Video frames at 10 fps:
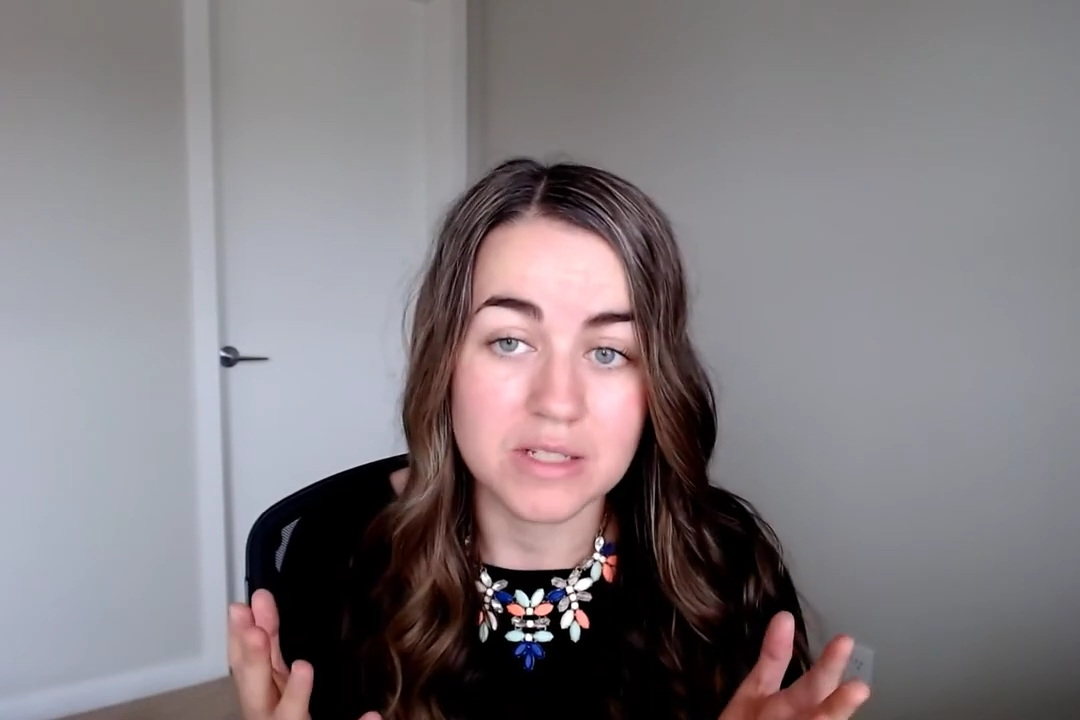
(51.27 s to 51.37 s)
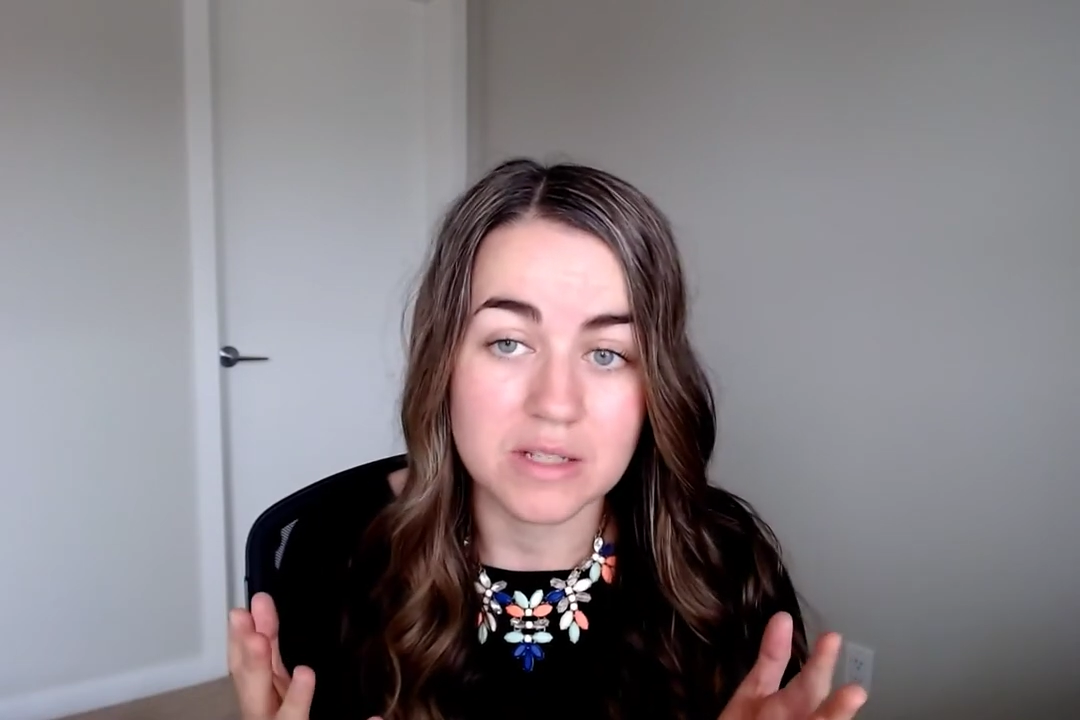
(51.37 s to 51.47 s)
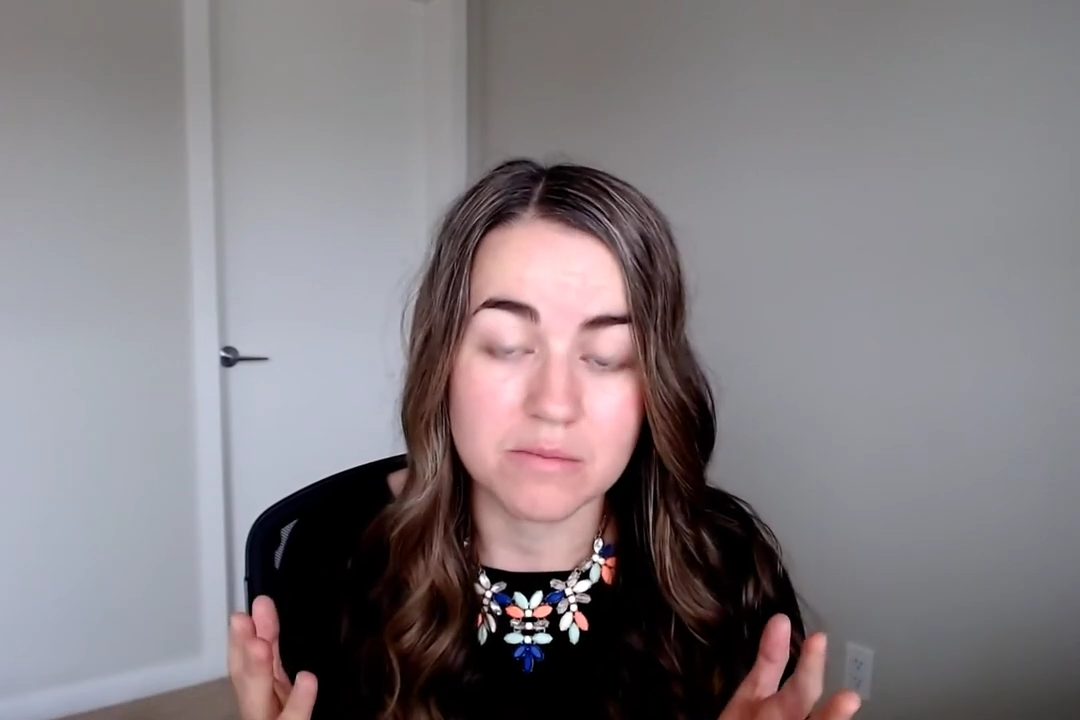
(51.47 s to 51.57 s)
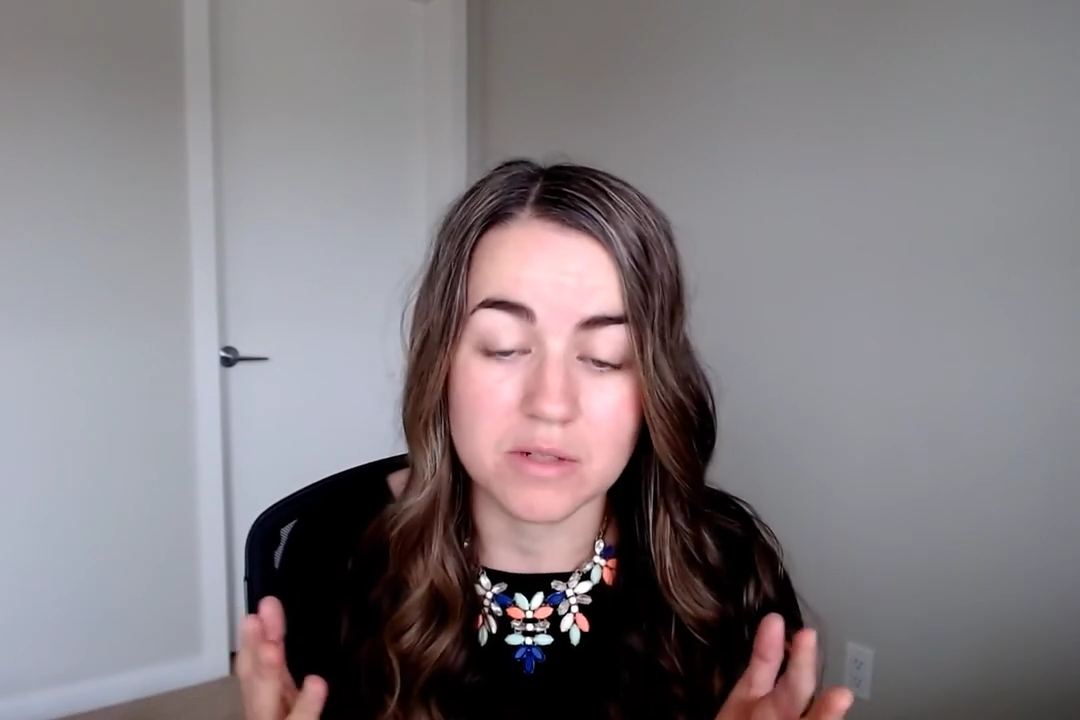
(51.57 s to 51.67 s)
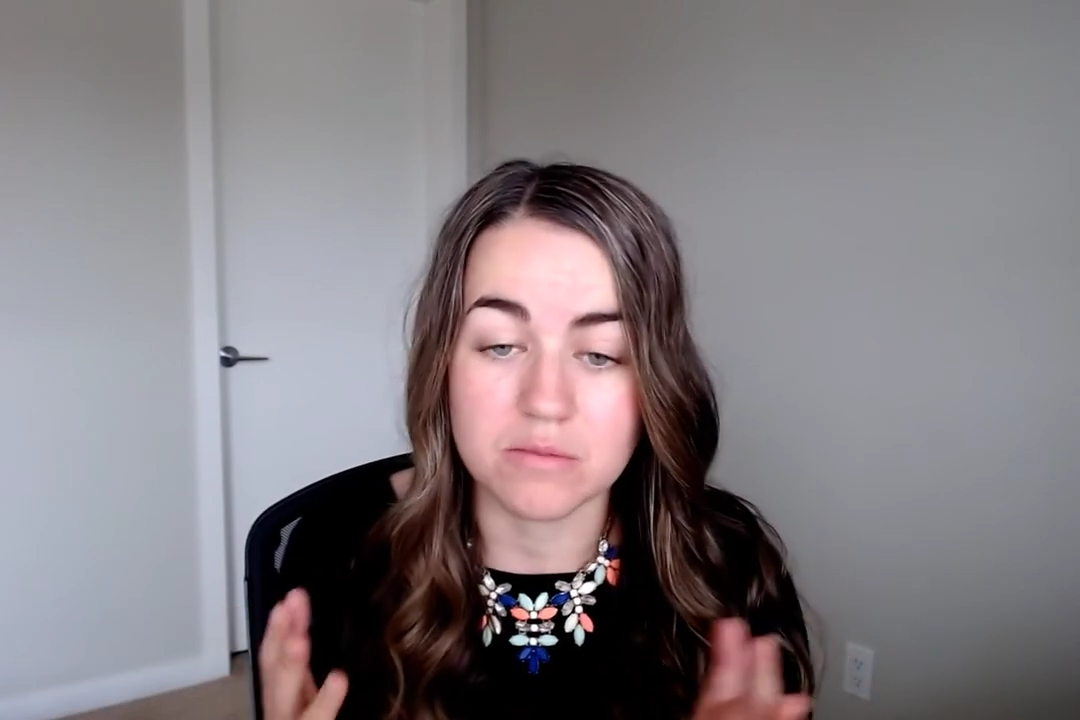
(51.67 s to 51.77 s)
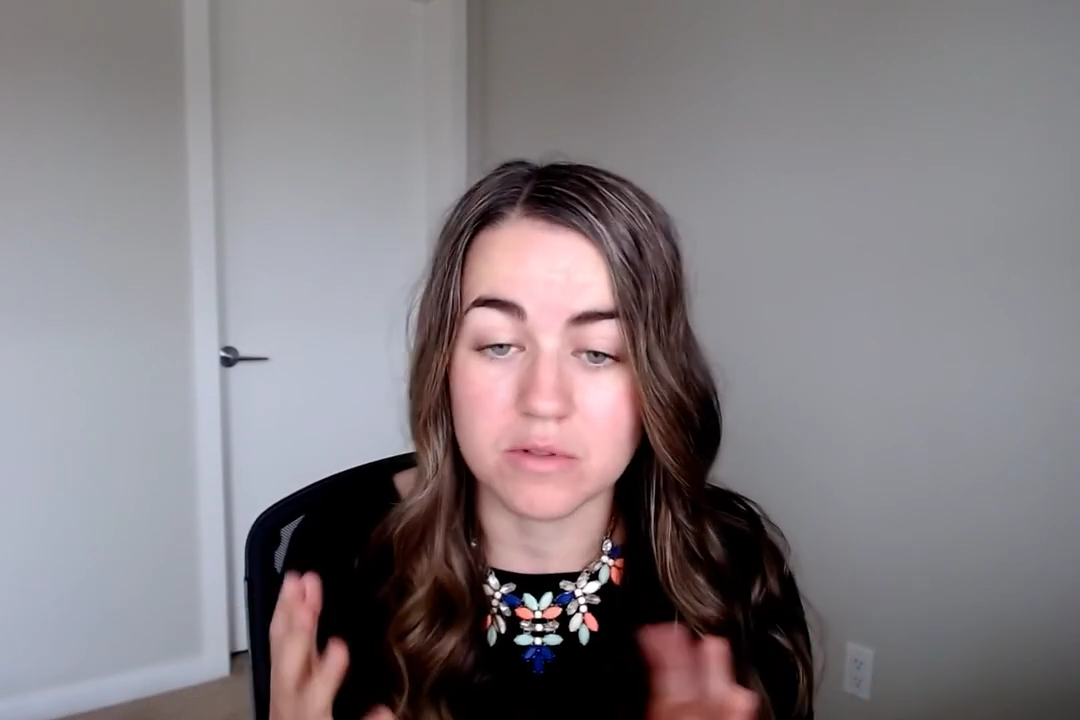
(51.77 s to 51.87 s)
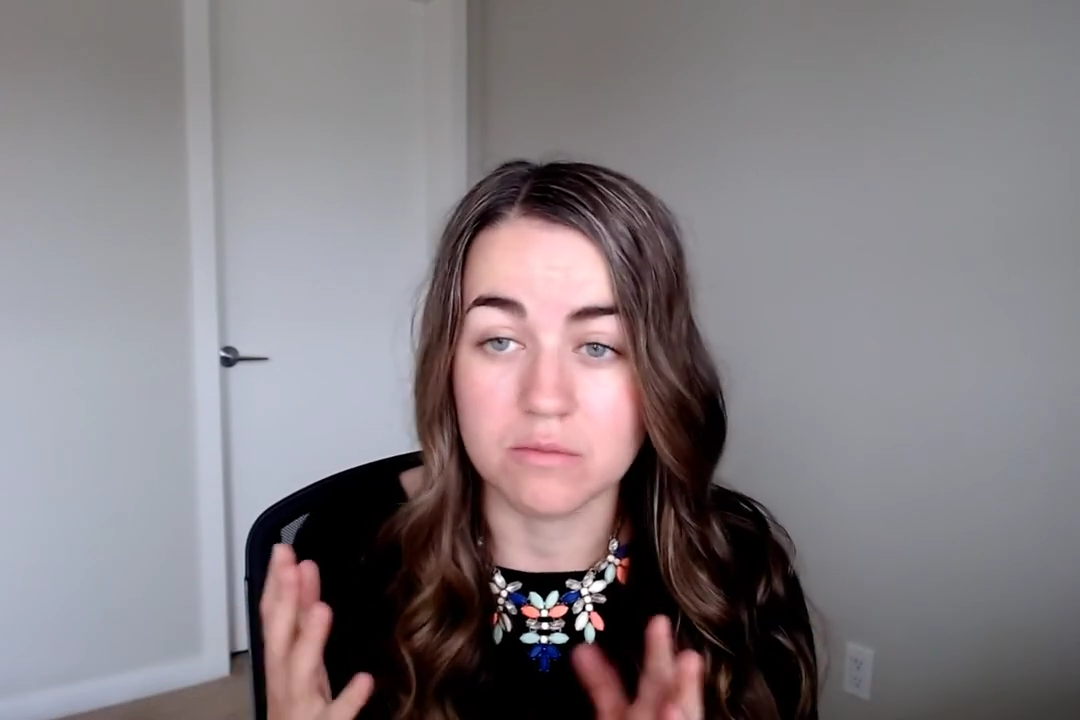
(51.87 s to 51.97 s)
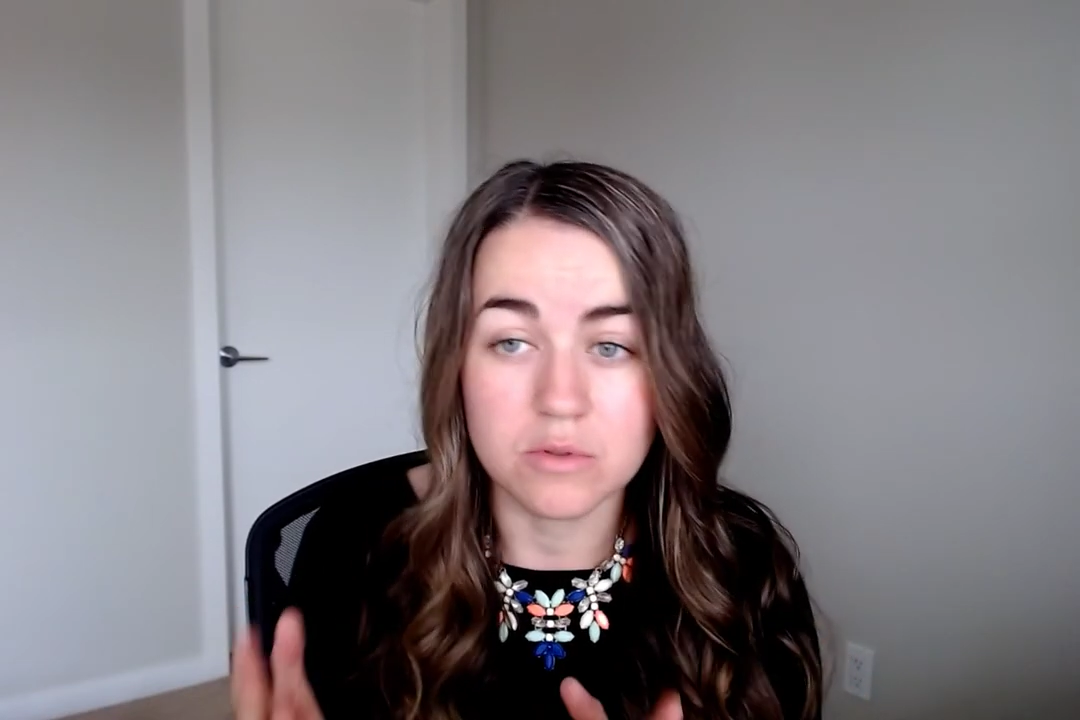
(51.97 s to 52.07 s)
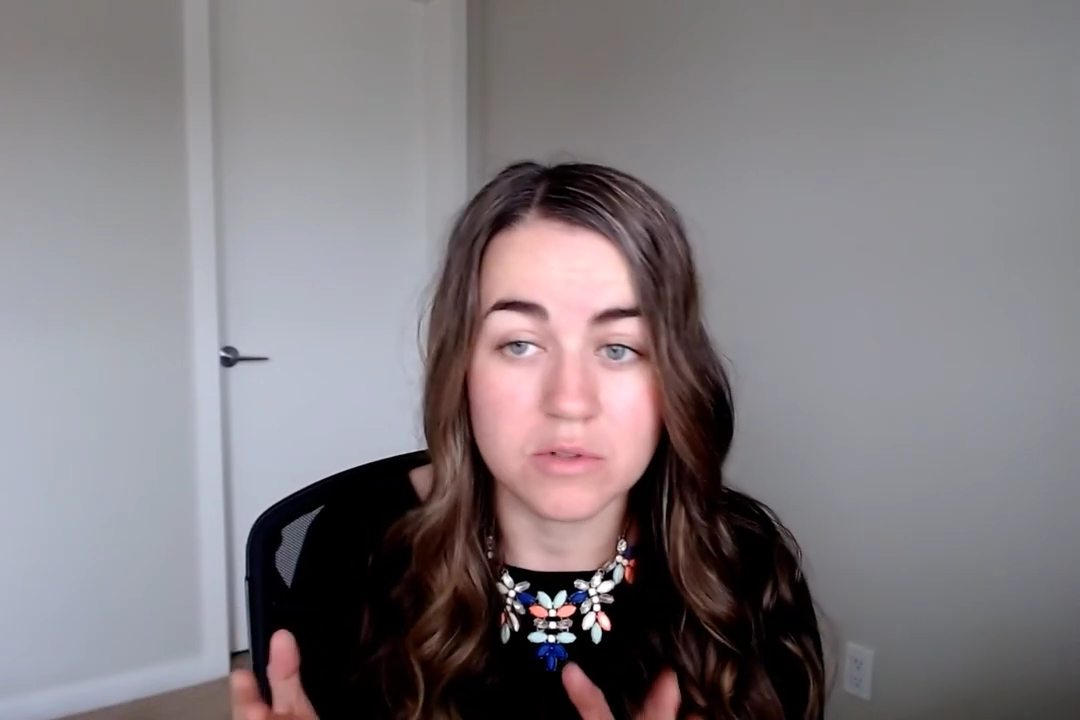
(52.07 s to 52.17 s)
symptoms or mood